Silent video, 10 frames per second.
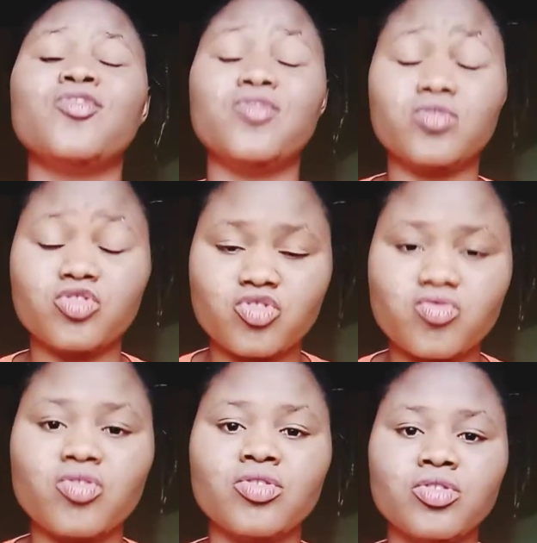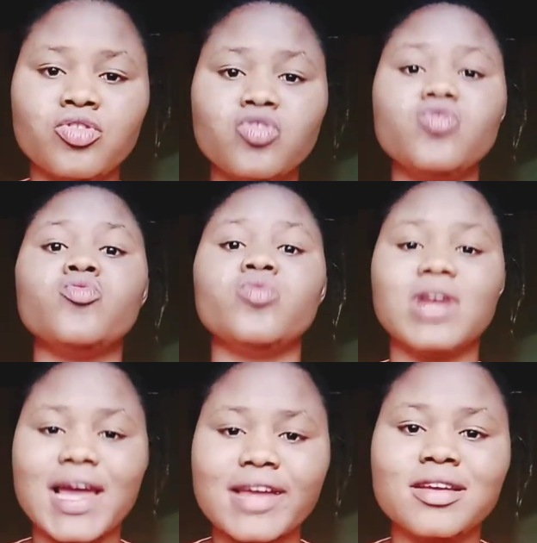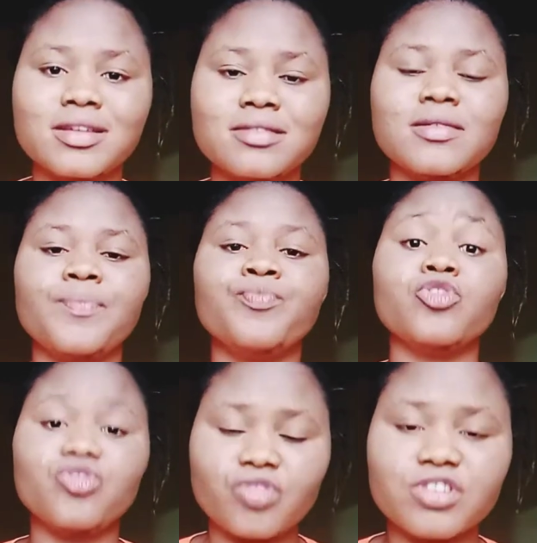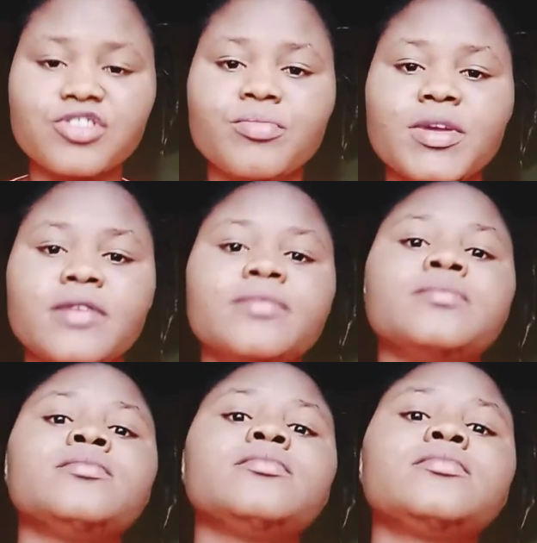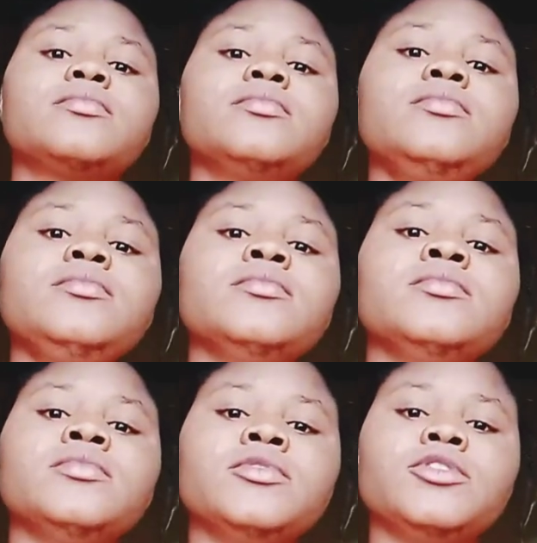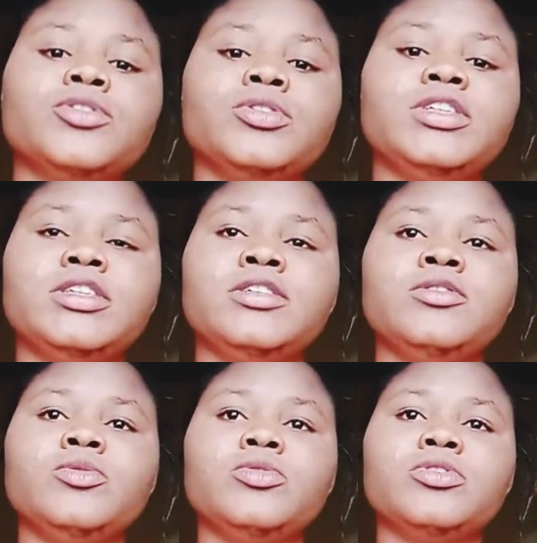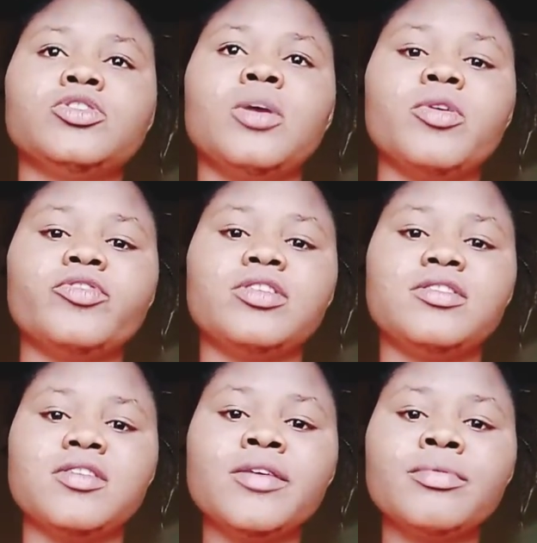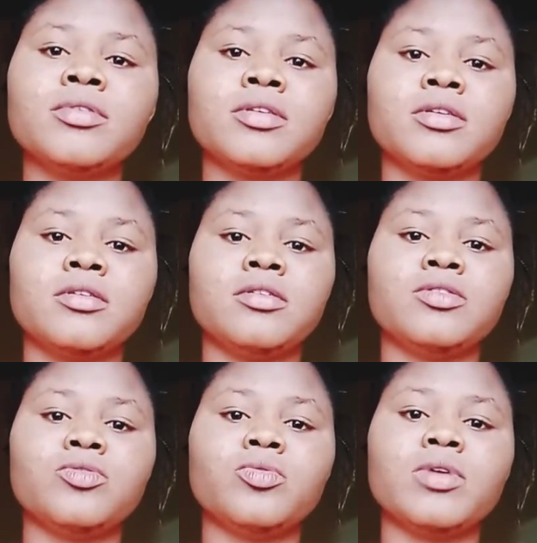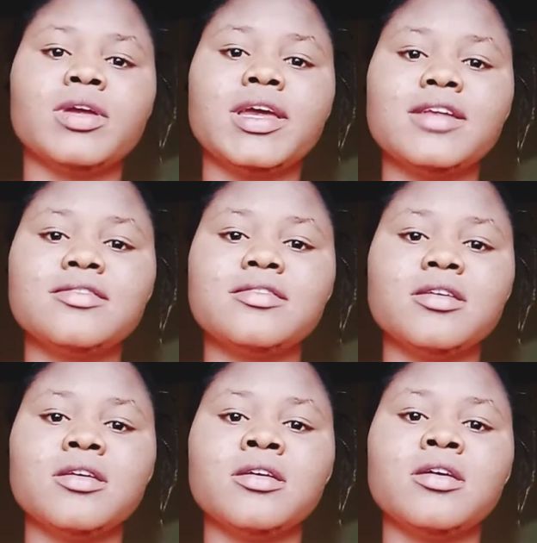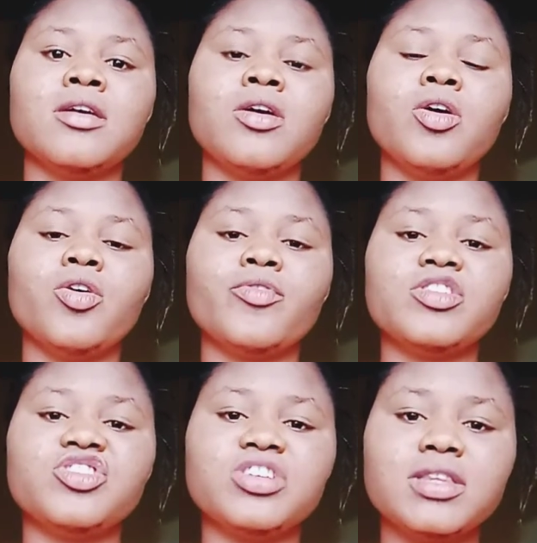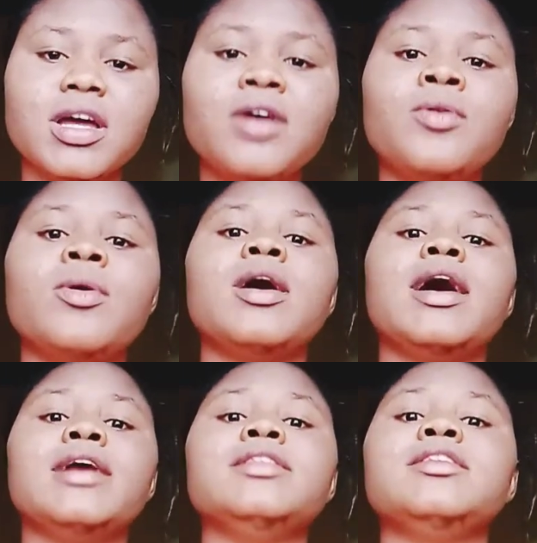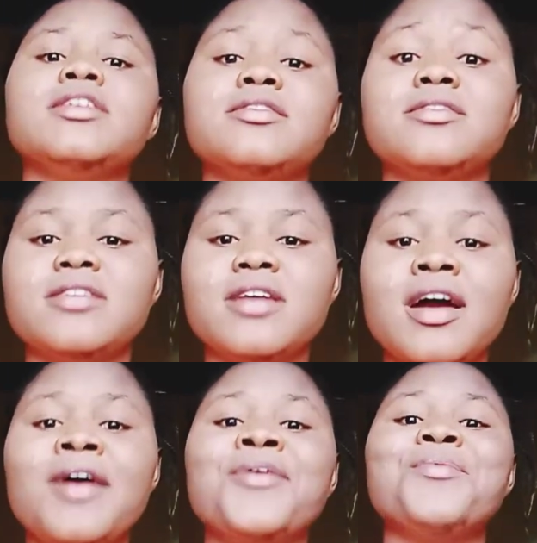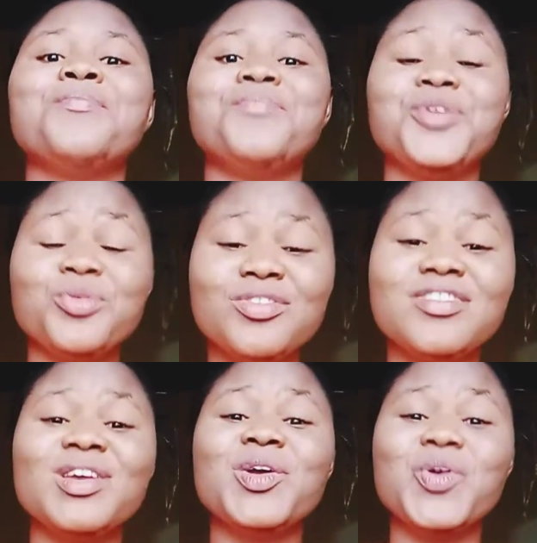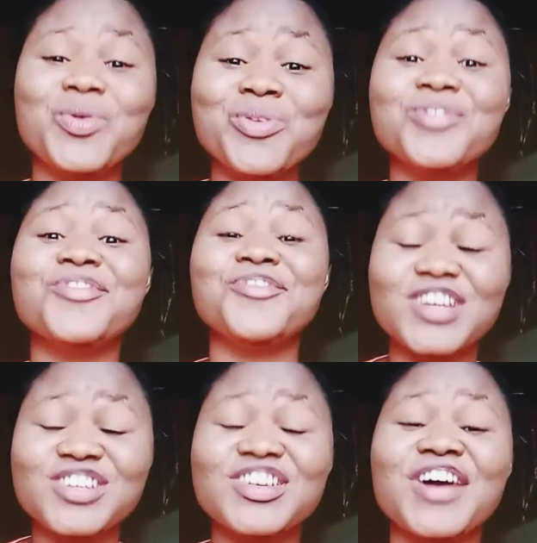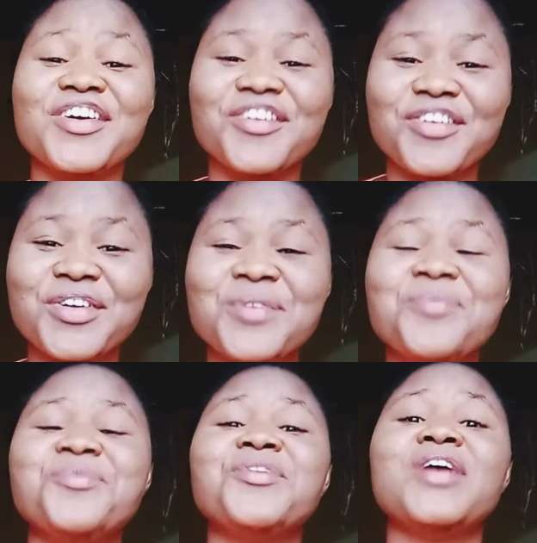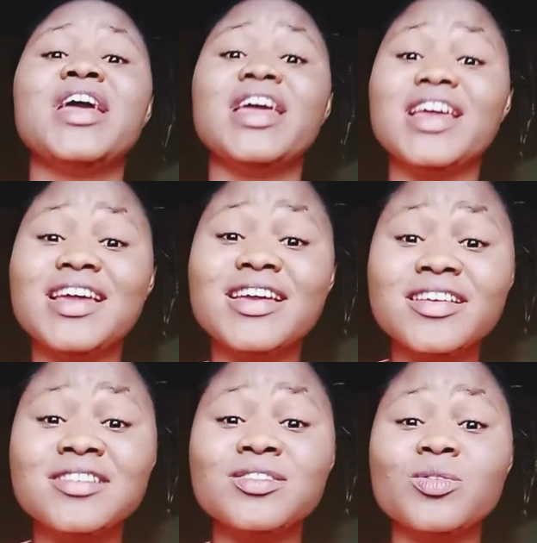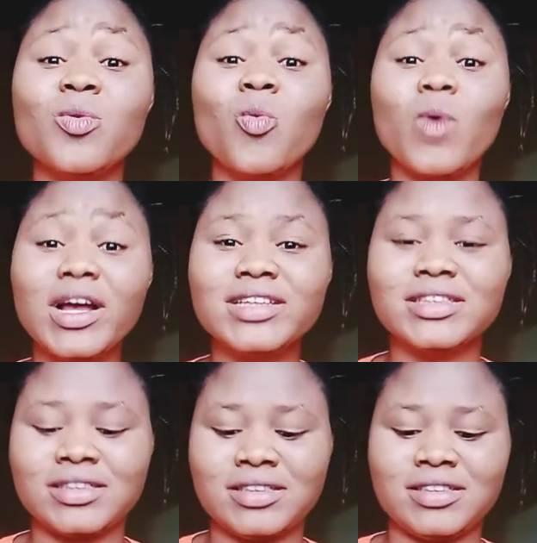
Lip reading: for sure. You will like it, trust me. So some of the tips to get the original aneeza beauty gold facial cream is: one,